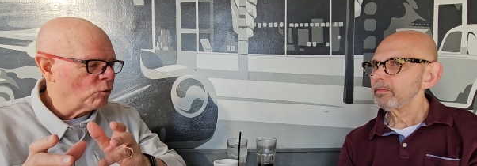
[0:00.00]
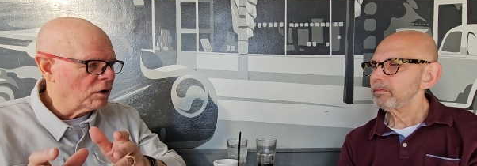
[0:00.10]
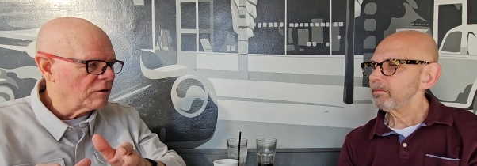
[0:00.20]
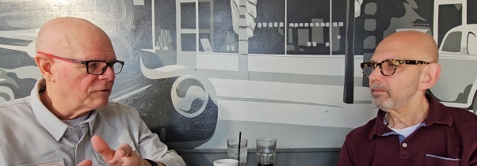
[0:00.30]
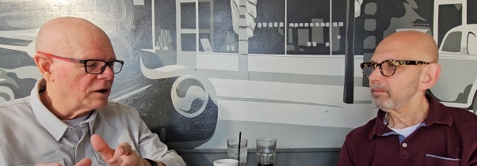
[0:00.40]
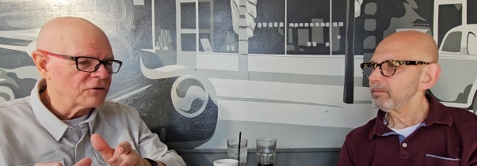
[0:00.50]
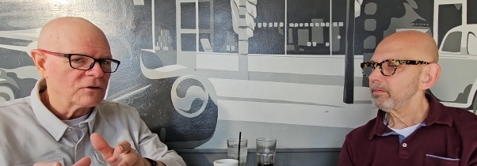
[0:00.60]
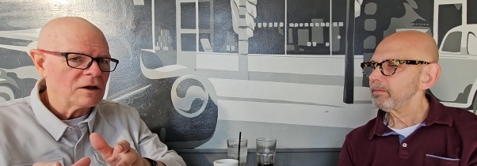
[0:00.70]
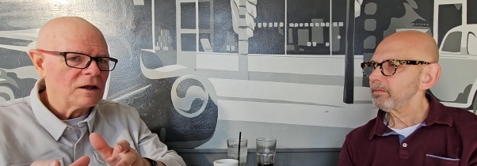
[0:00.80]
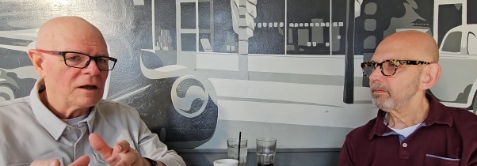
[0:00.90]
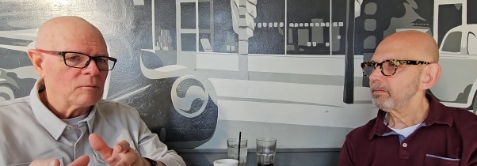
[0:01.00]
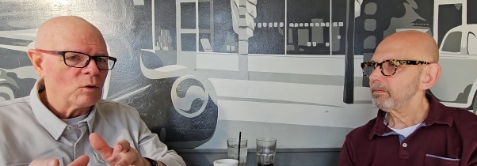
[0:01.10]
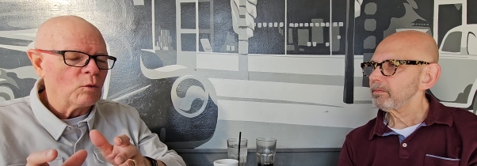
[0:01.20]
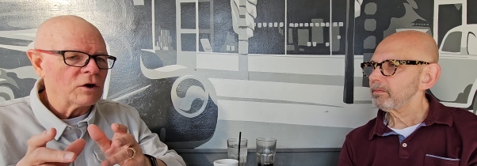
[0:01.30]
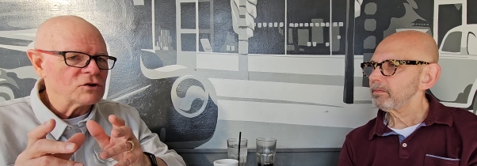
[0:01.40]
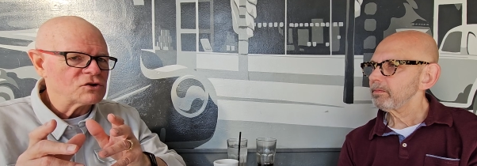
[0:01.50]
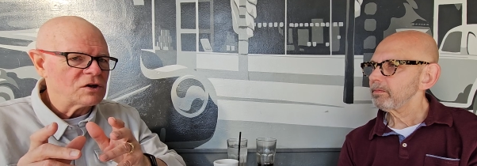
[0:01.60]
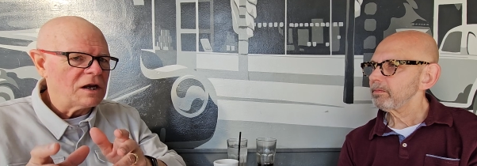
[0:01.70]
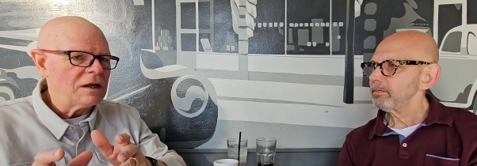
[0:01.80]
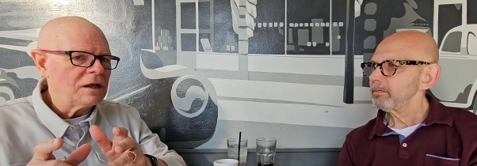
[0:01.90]
Speaker 1: one of us, but we are
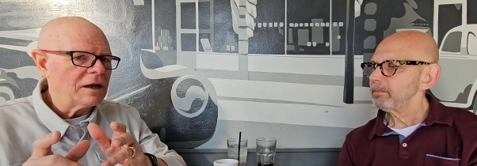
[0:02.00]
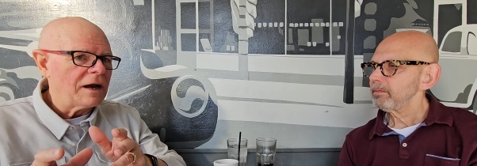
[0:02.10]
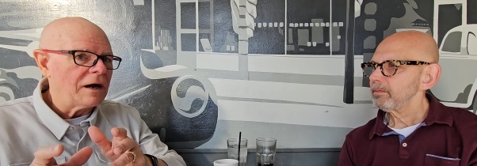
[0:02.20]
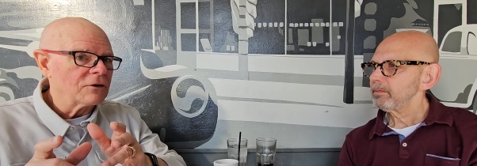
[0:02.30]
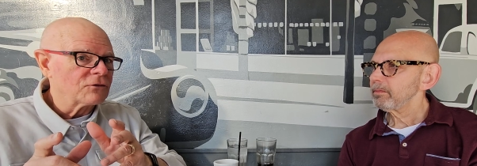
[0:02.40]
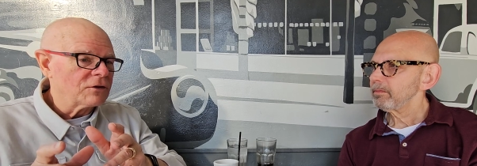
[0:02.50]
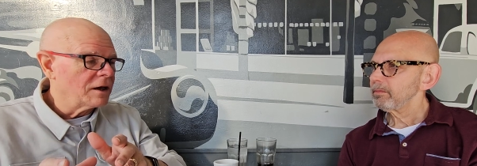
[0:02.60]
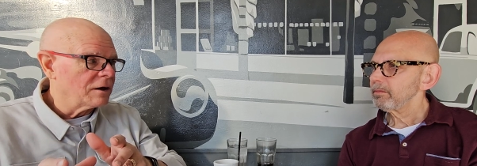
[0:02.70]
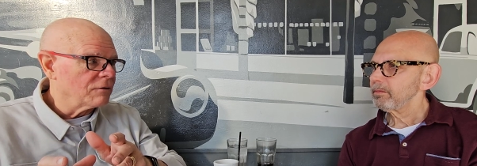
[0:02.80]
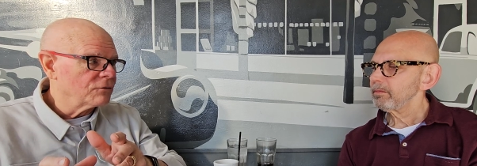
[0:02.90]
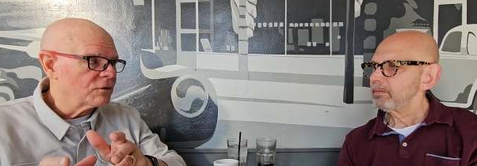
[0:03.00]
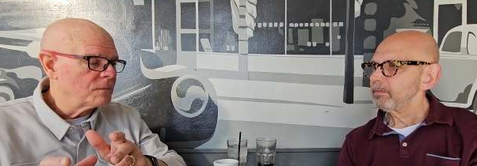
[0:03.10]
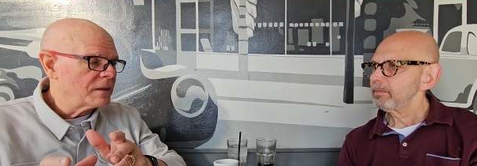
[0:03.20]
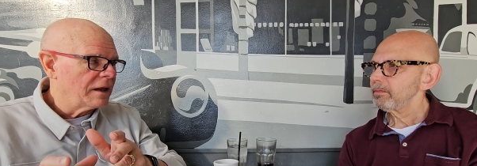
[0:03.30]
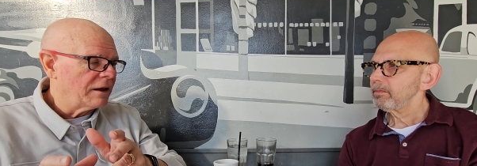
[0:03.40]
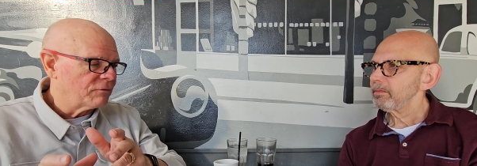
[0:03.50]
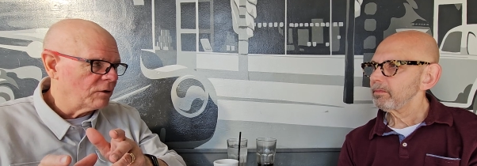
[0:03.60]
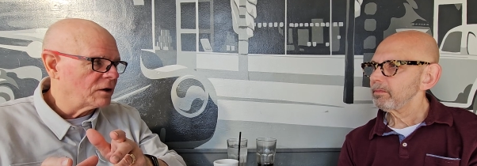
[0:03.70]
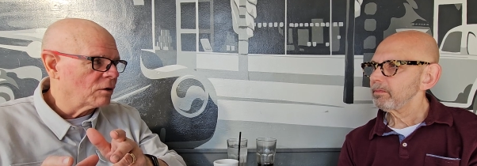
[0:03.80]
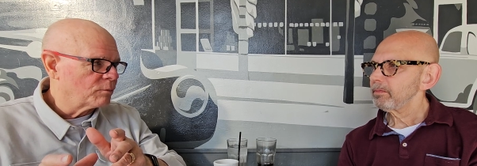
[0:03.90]
cheating ourselves if
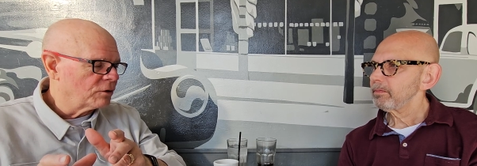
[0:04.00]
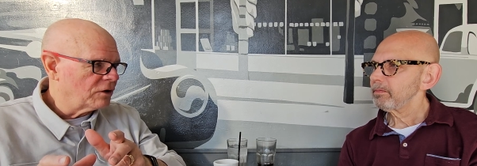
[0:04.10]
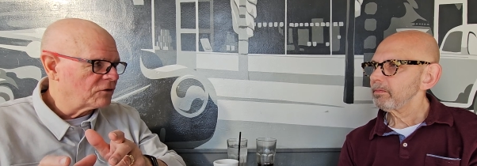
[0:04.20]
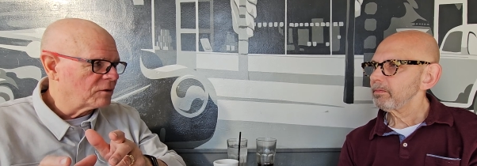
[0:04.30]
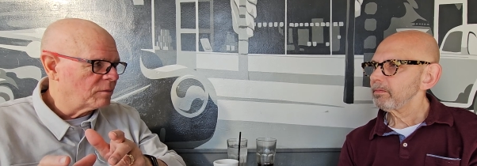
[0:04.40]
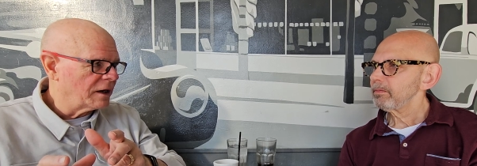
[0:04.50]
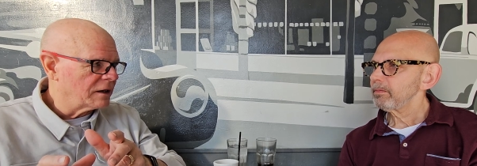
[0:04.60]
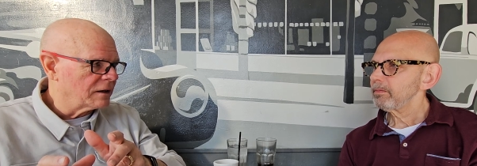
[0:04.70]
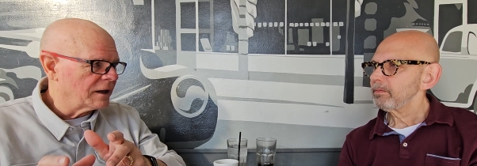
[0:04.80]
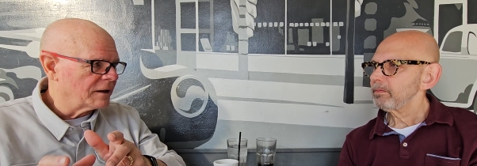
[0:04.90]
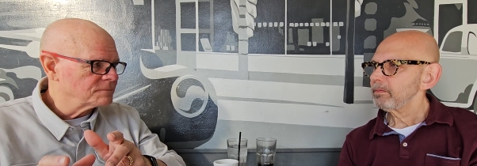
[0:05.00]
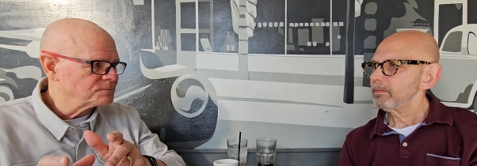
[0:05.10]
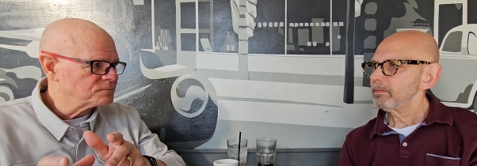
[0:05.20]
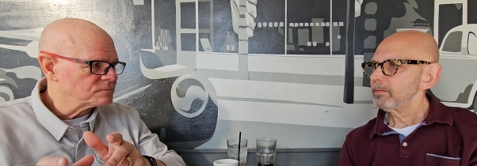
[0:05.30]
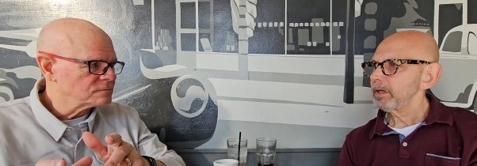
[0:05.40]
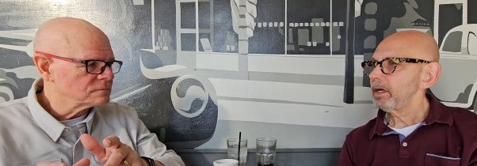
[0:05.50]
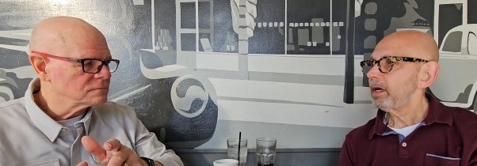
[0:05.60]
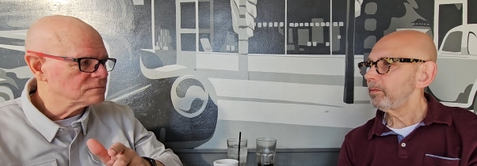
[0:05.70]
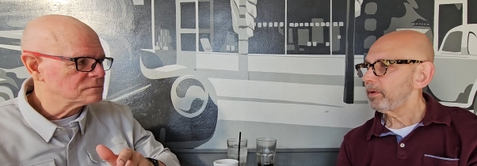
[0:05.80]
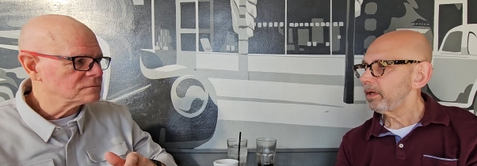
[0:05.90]
we don't participate in that.
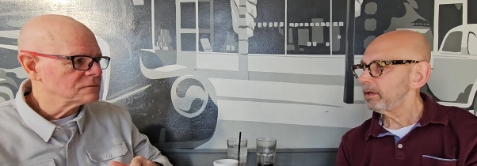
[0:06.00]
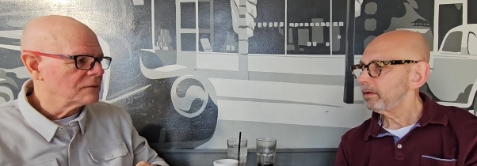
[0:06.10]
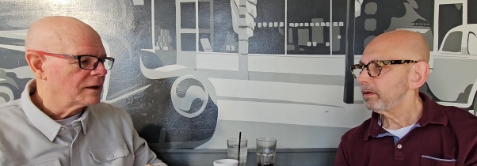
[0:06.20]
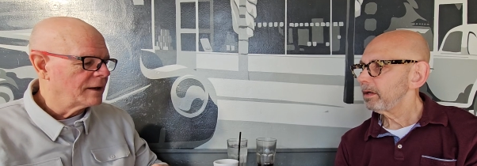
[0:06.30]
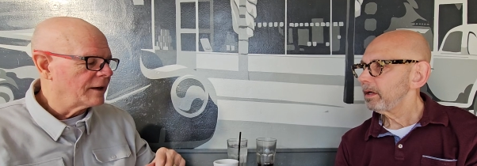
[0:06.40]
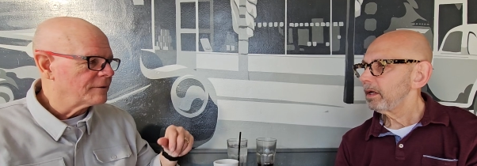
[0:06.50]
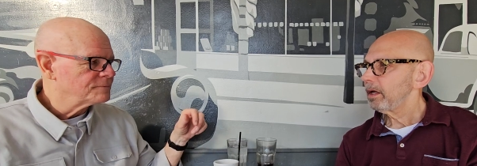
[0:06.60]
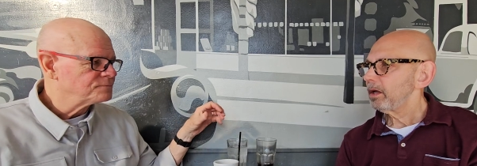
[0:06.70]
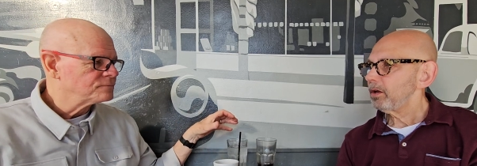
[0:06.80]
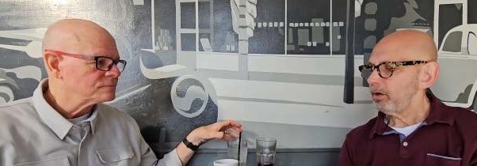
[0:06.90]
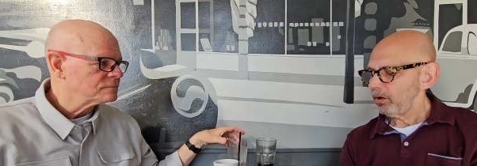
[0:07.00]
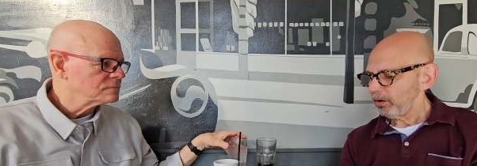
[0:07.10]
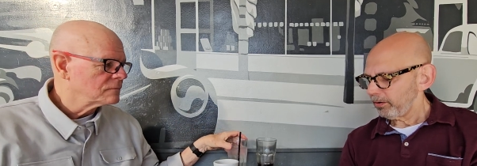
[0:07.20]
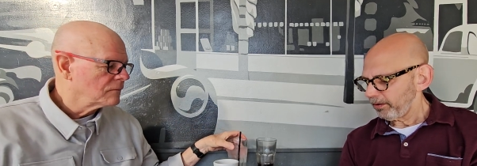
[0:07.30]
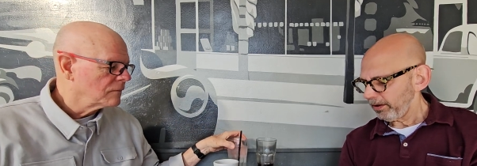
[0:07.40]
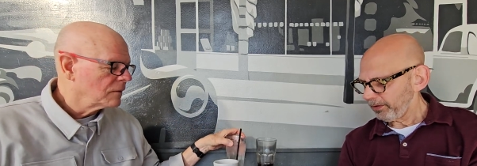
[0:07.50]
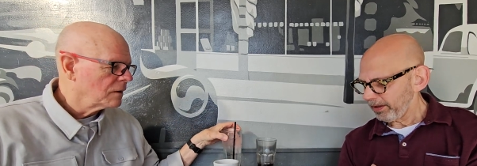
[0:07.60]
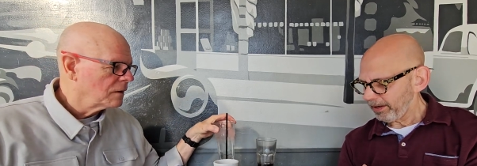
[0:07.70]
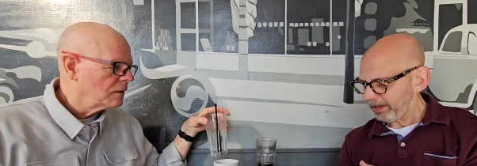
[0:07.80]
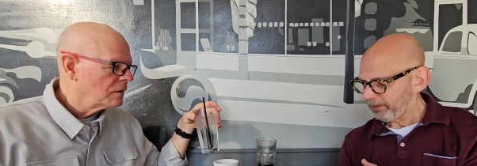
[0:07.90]
Speaker 2: Amen. Yeah. You know, in the
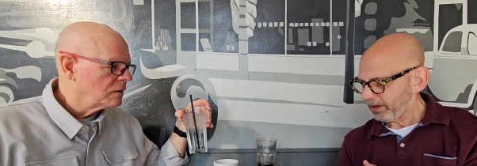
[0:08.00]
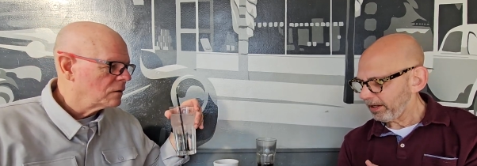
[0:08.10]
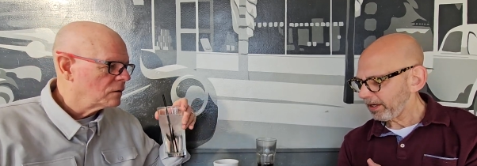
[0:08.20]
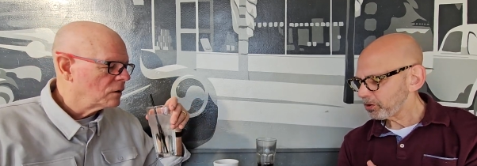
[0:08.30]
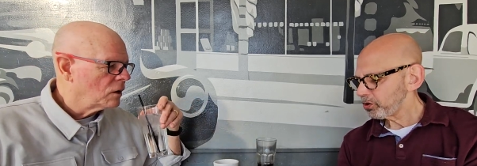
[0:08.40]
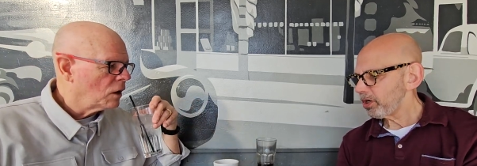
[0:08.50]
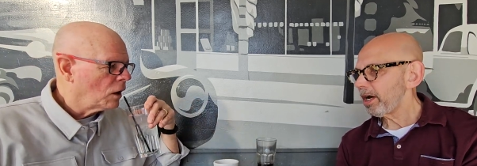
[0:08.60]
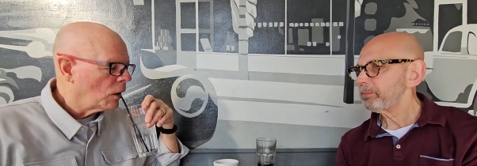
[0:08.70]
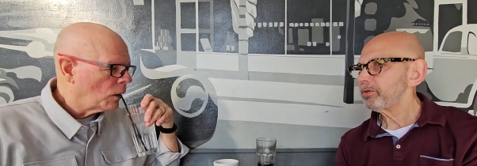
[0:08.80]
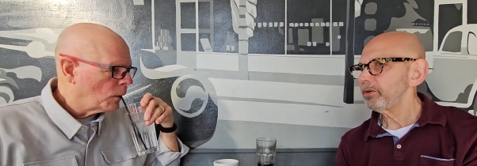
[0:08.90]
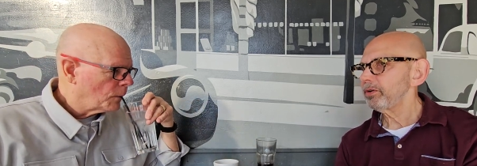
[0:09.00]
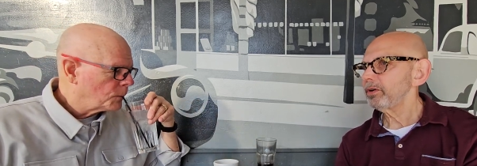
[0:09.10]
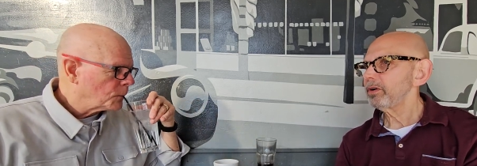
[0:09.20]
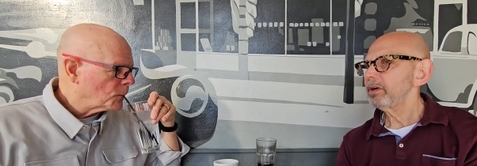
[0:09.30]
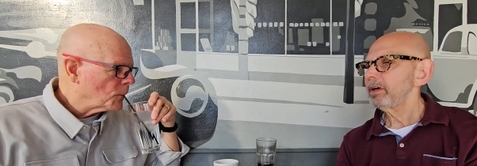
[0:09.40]
in the next chapter,